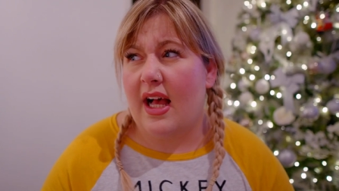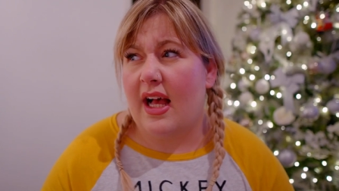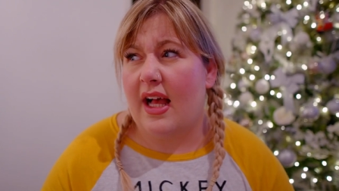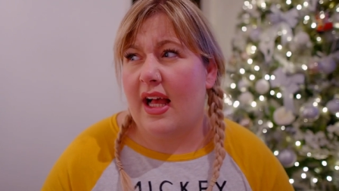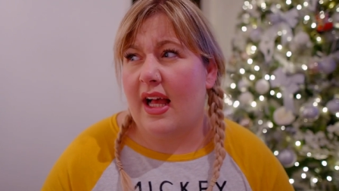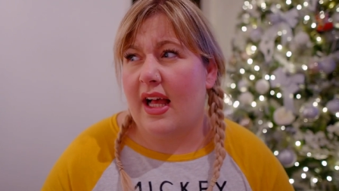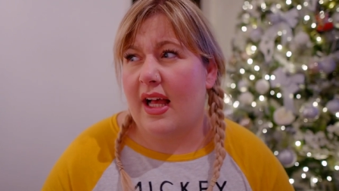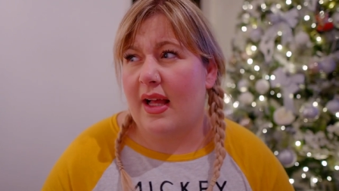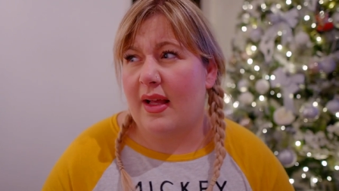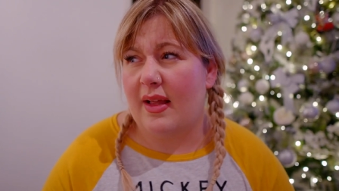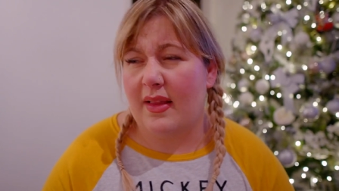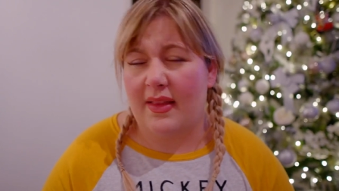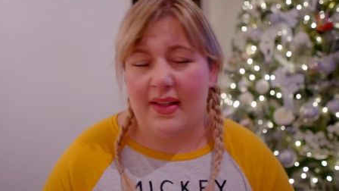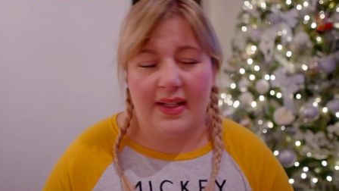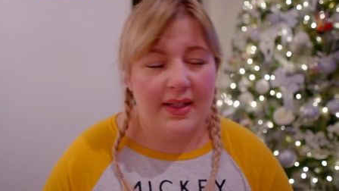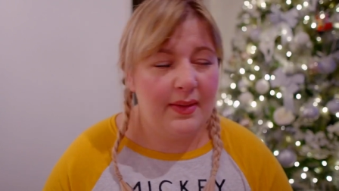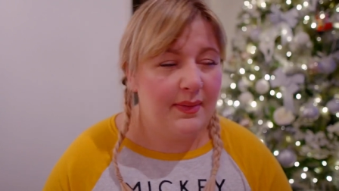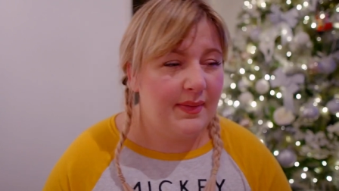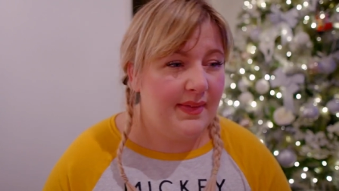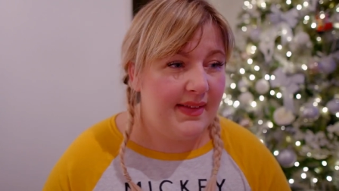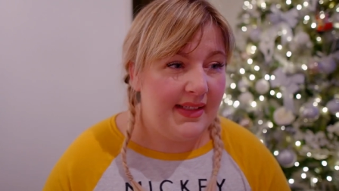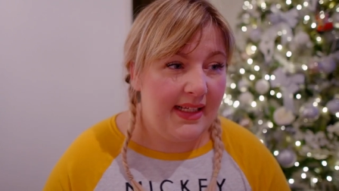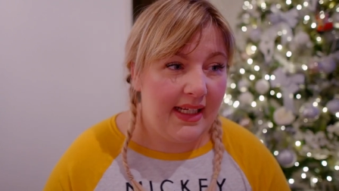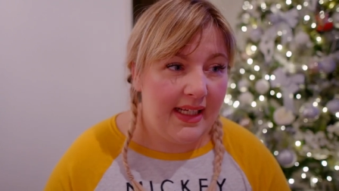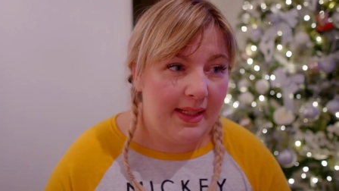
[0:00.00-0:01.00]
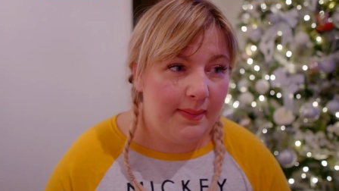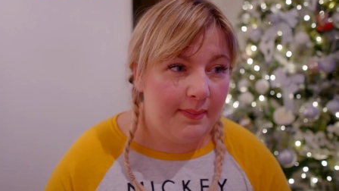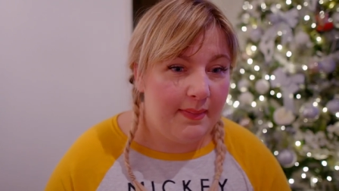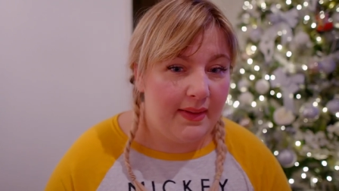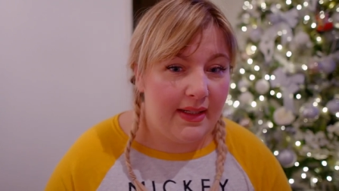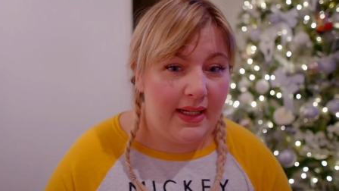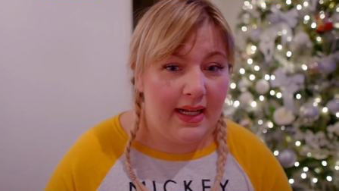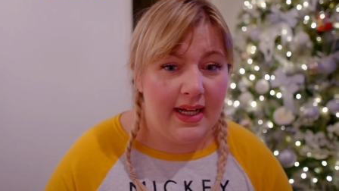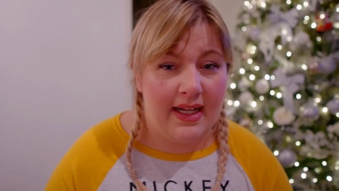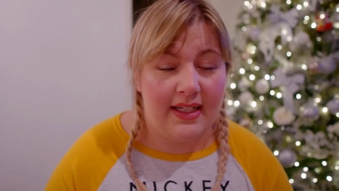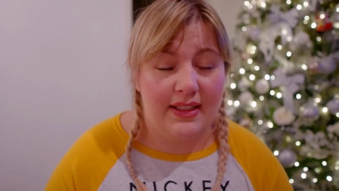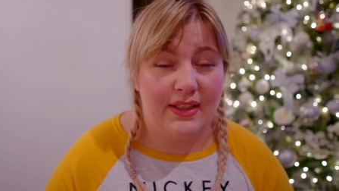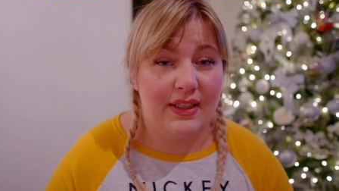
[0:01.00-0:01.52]
uh, I think it was Nicki
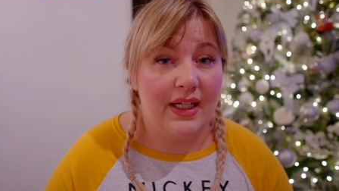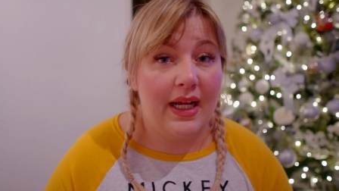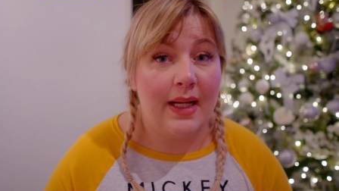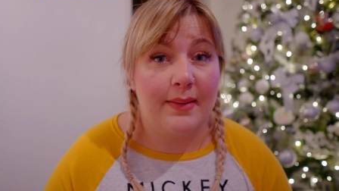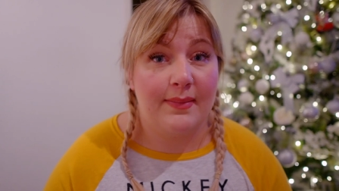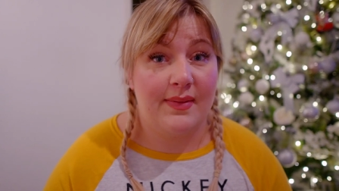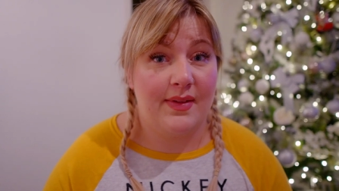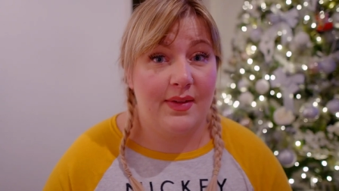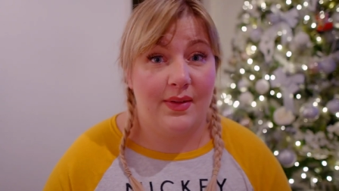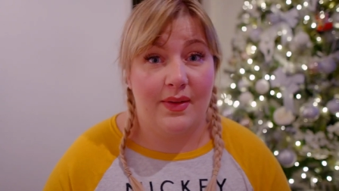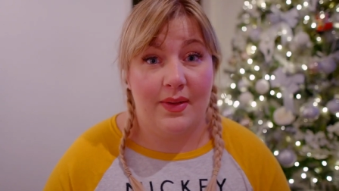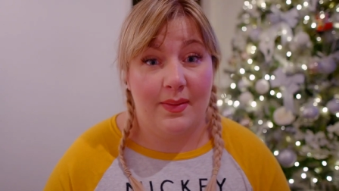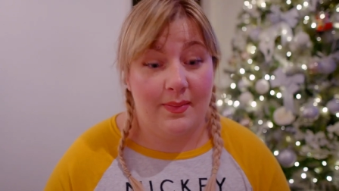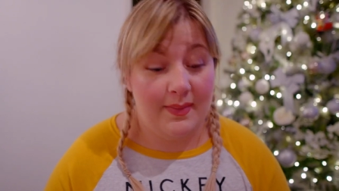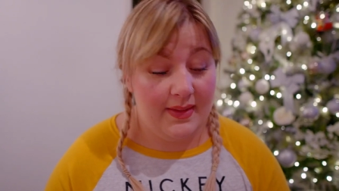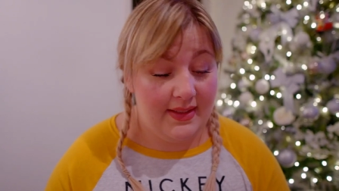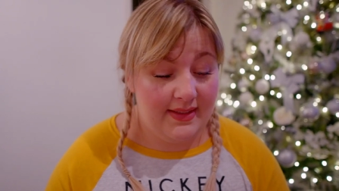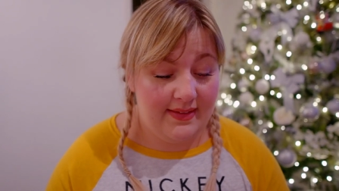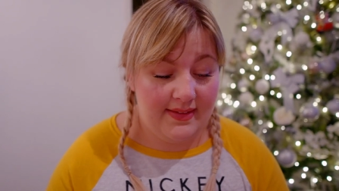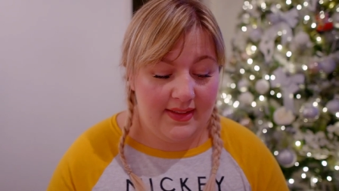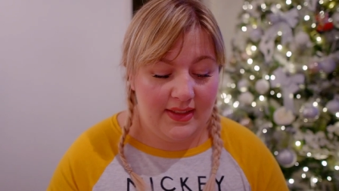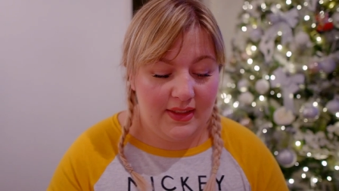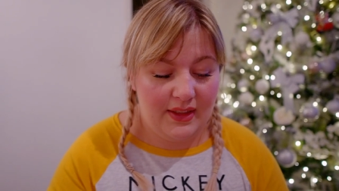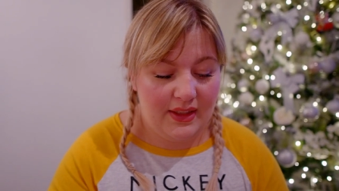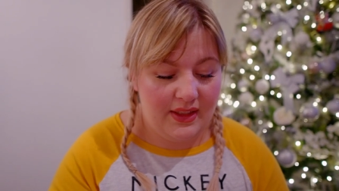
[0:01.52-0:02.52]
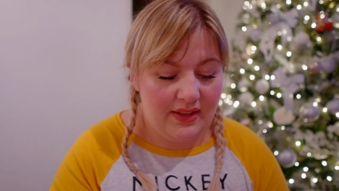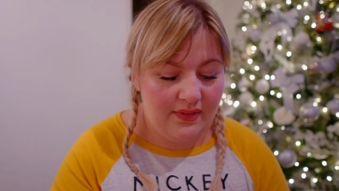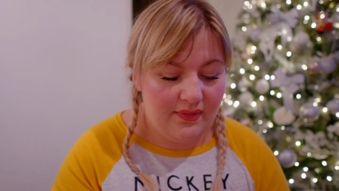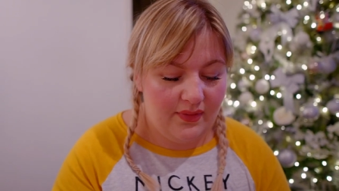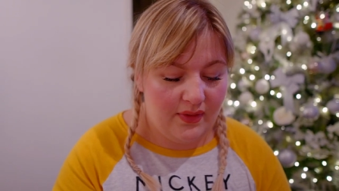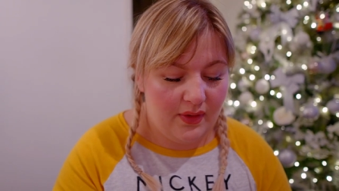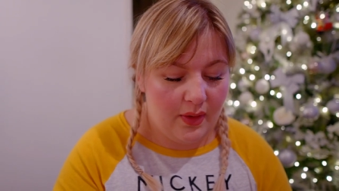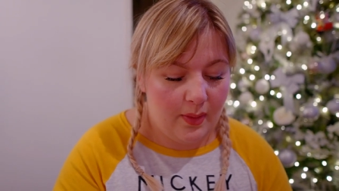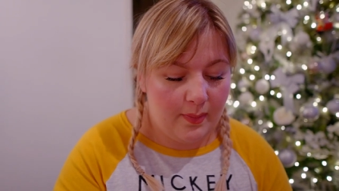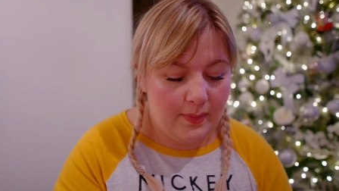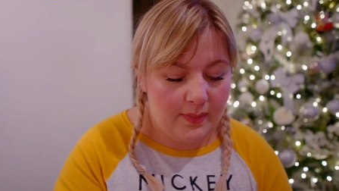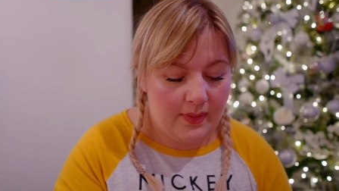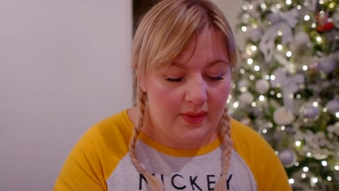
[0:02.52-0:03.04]
Minaj, absolutely amazing, she's
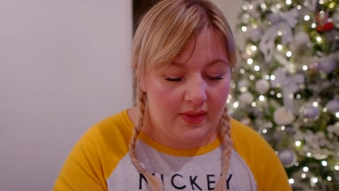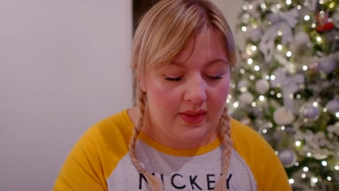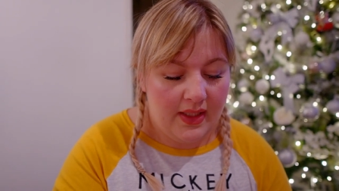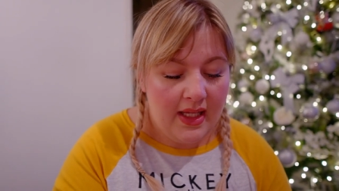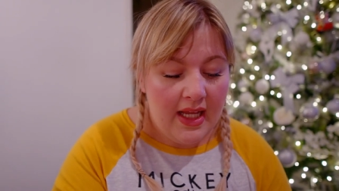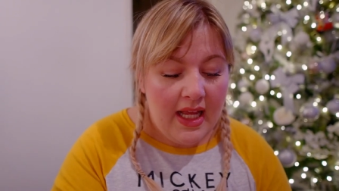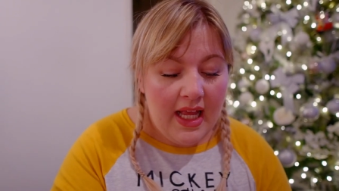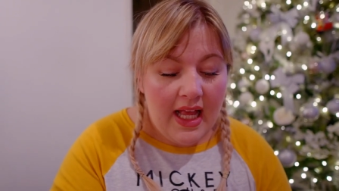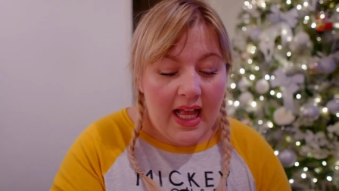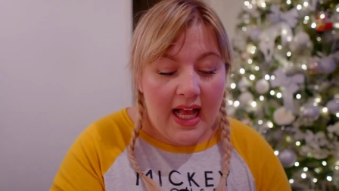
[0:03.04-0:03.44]
phenomenal.